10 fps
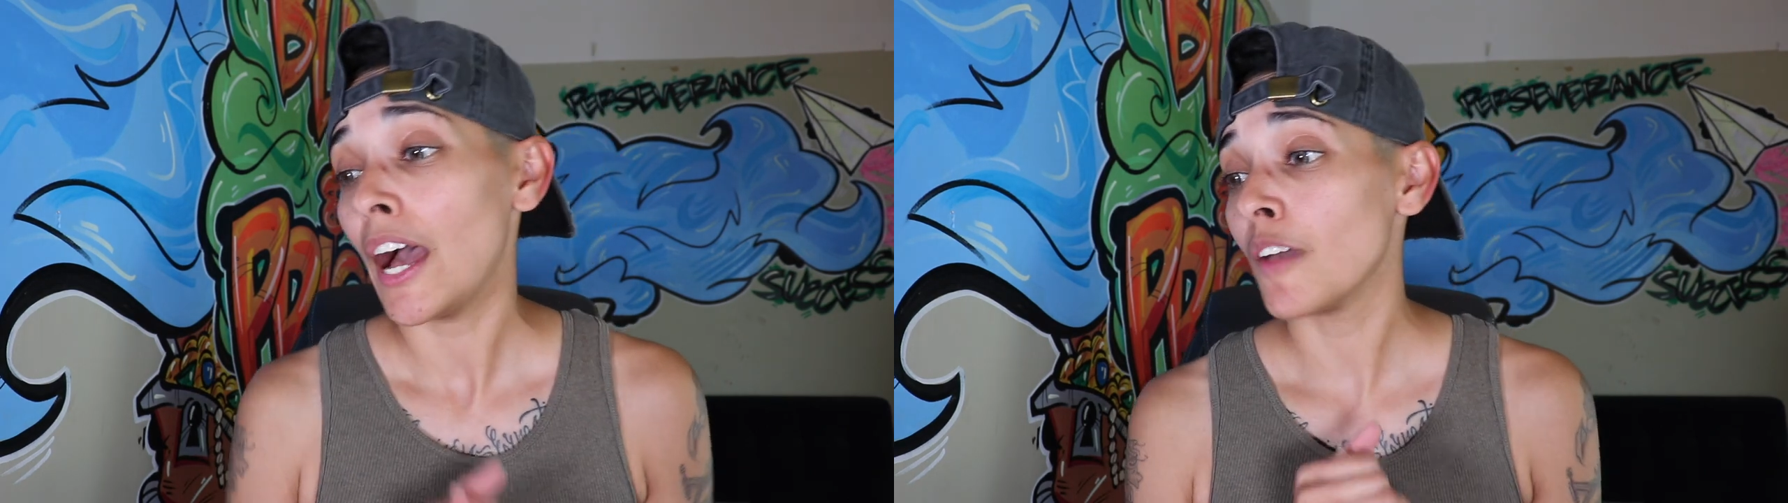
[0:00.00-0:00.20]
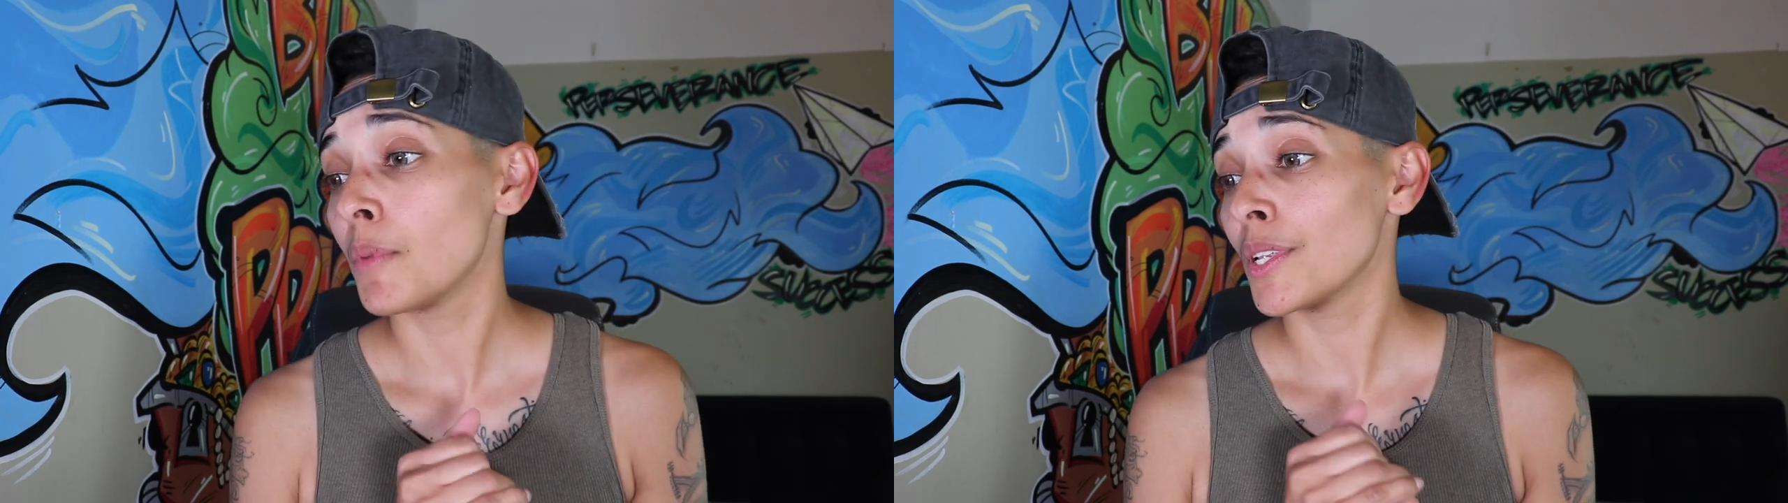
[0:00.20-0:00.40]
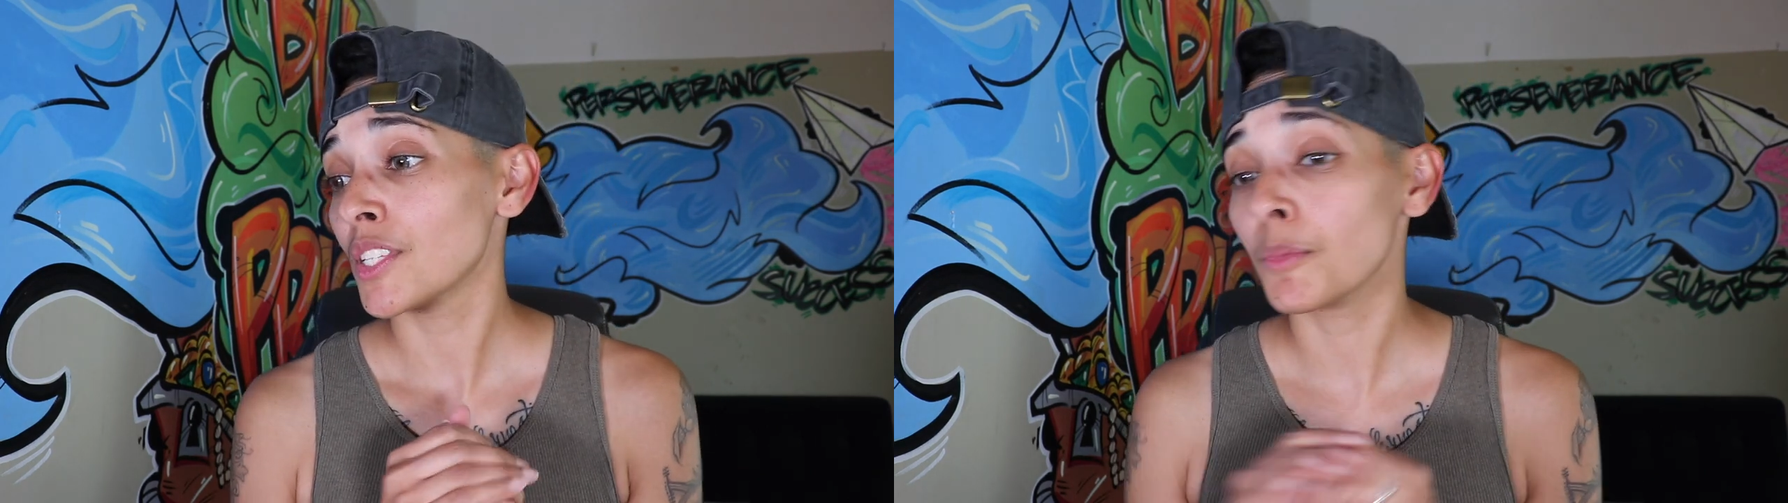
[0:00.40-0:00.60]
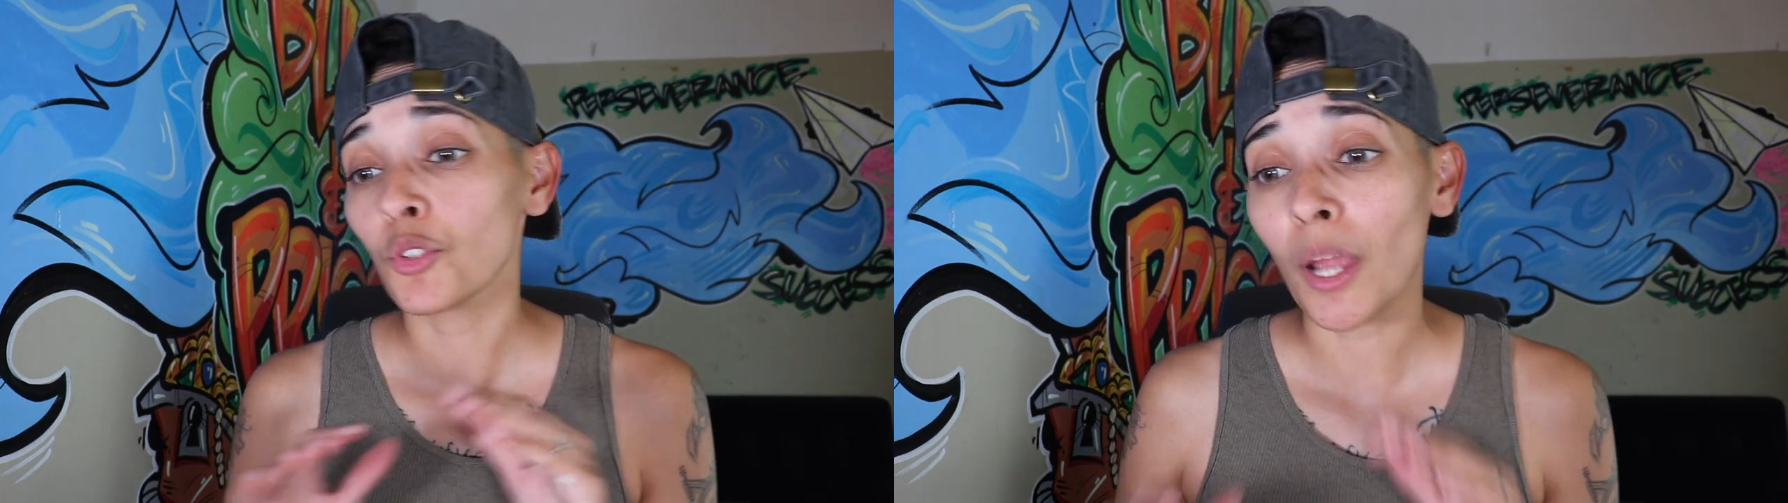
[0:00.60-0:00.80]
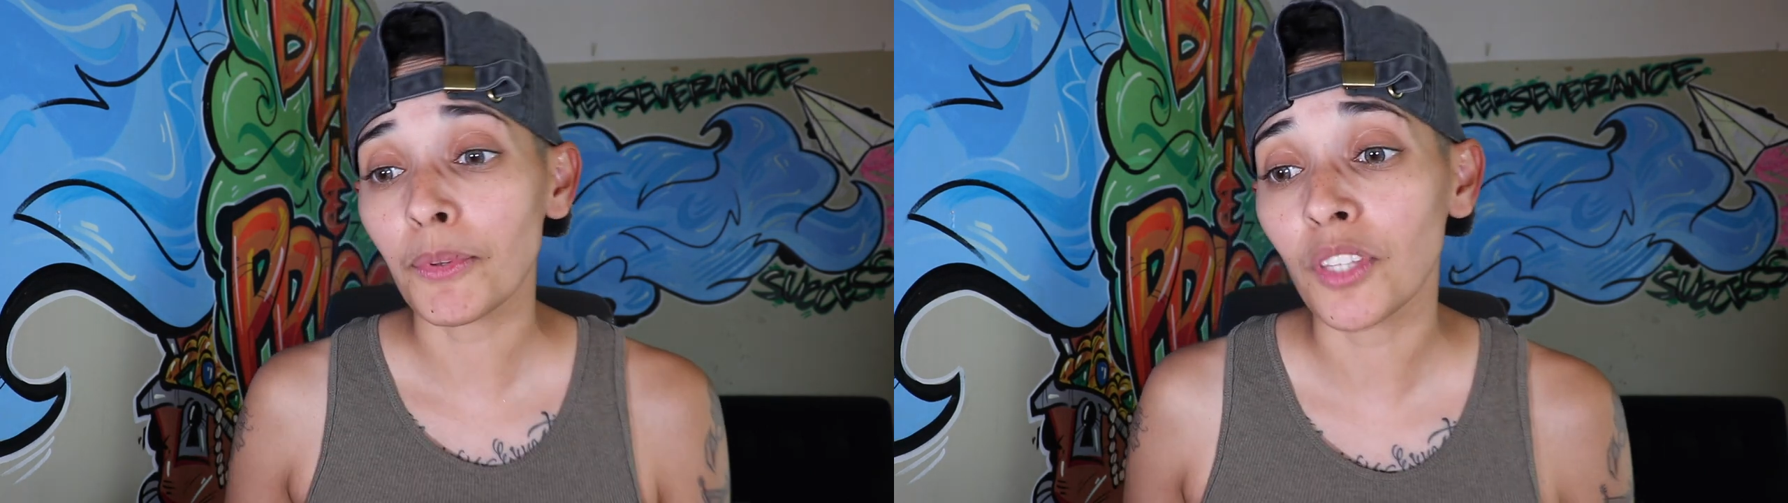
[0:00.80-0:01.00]
I've been
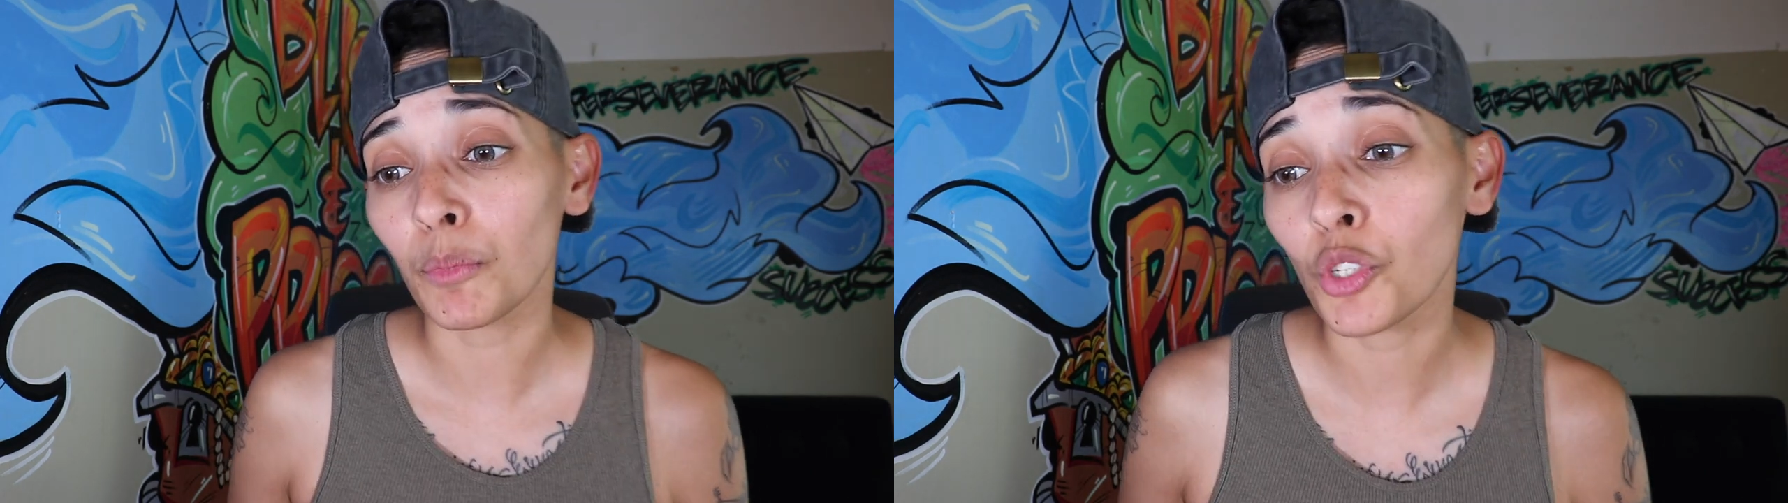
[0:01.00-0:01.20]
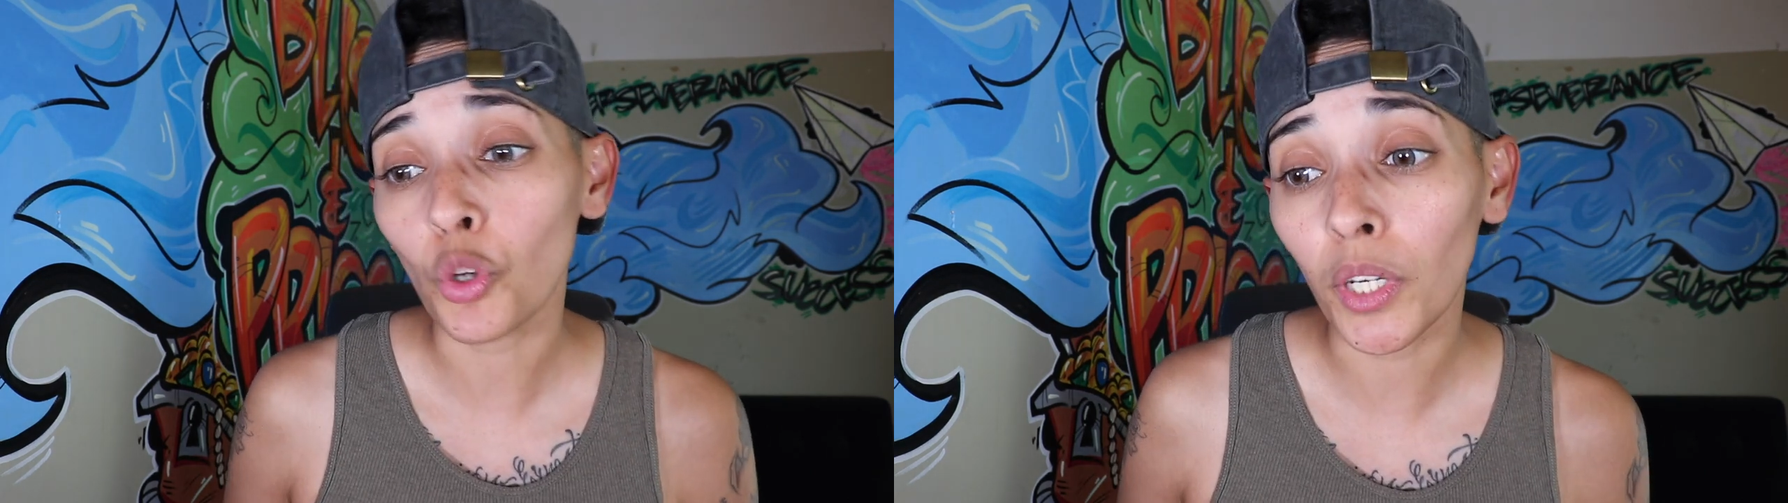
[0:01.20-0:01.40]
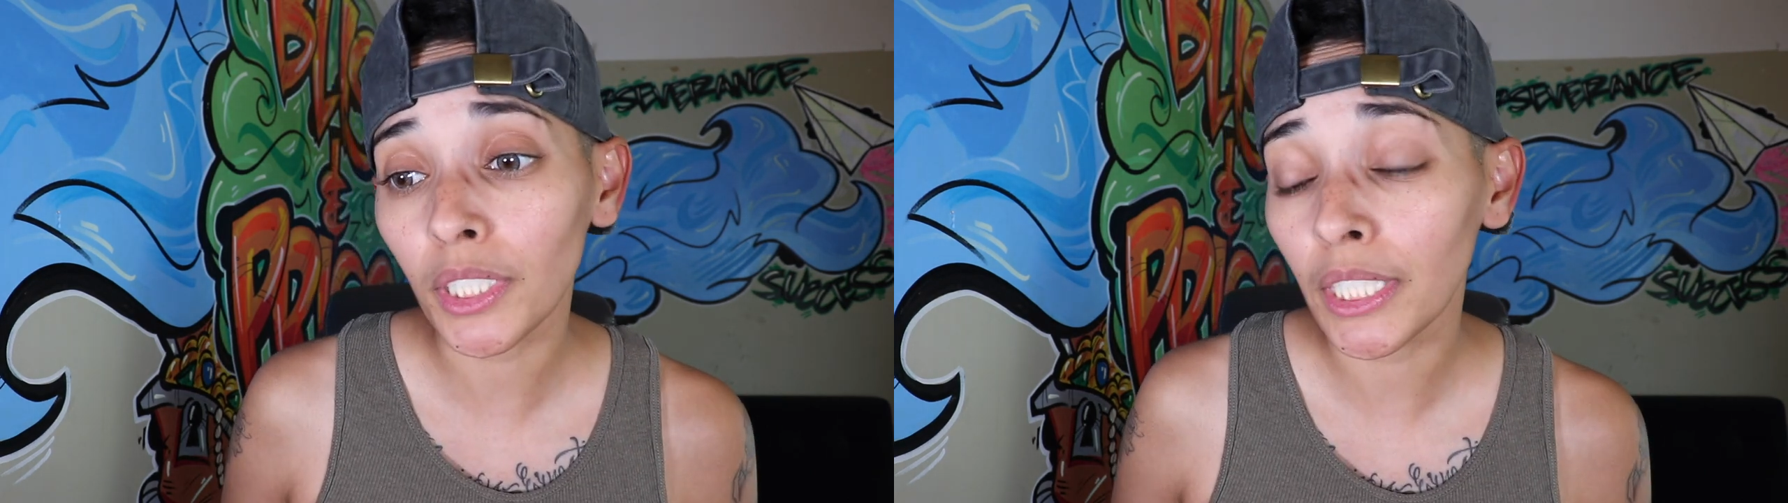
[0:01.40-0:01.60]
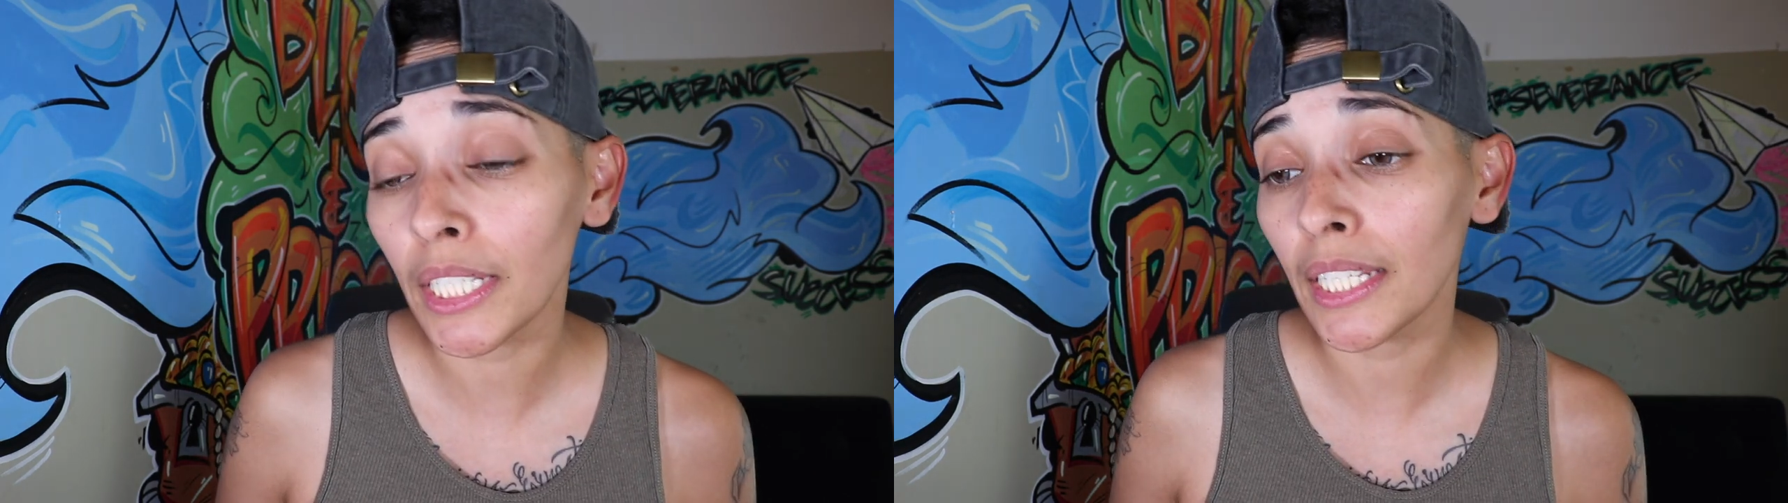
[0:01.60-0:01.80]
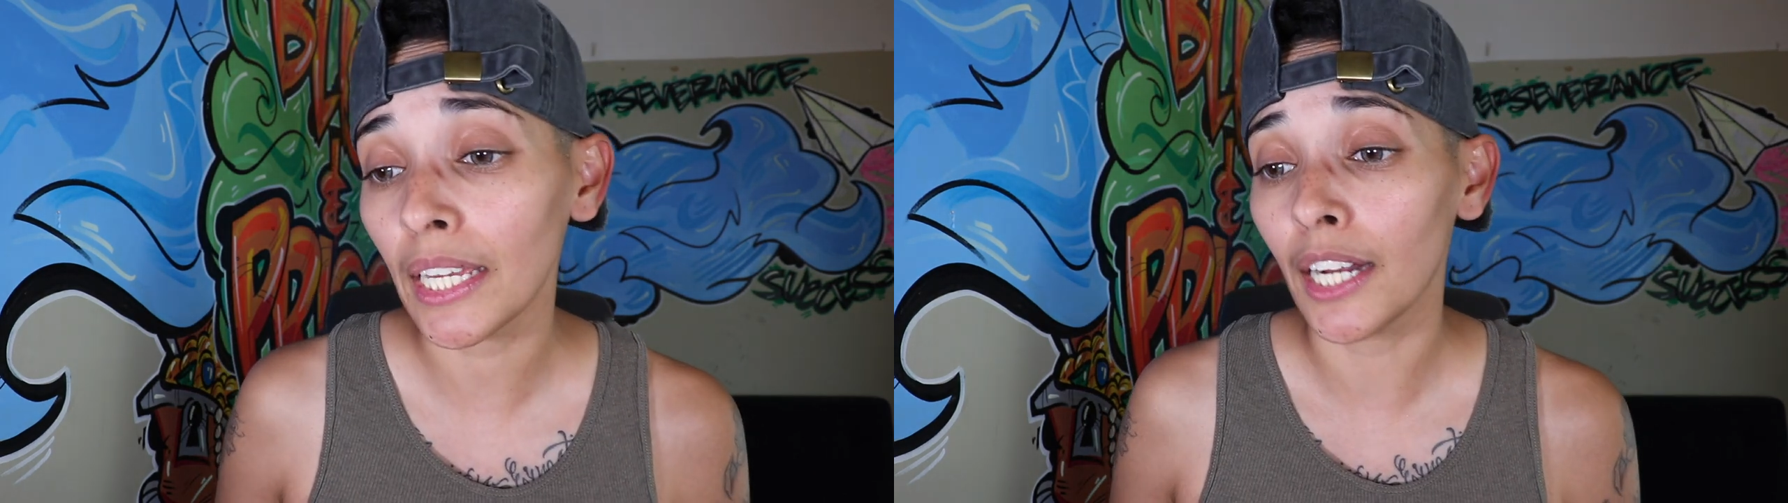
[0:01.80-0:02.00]
subscribed to them shortly.